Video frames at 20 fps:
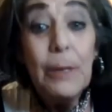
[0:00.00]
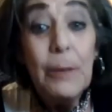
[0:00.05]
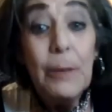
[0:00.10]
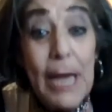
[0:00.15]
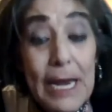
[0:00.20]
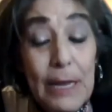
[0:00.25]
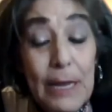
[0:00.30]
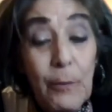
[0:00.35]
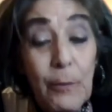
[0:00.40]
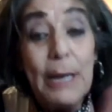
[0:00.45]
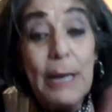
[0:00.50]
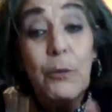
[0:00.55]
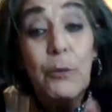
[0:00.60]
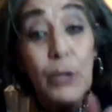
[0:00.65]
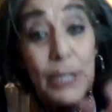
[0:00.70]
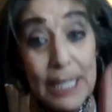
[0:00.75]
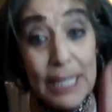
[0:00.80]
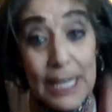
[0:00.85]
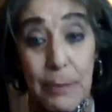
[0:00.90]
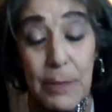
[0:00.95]
Anyway, I'm
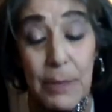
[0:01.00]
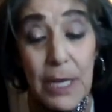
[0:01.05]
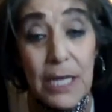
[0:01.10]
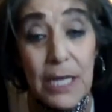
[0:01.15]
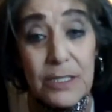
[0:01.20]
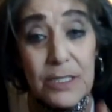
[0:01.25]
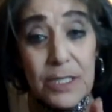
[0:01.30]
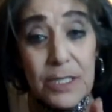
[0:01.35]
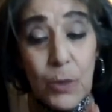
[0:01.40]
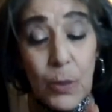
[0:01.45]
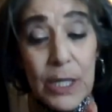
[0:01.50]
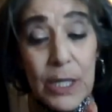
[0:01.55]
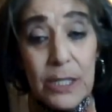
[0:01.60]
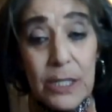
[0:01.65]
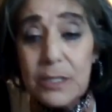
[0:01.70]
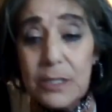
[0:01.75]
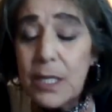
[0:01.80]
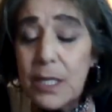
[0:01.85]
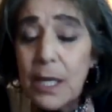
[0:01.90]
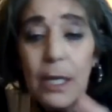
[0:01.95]
going to keep cutting squares.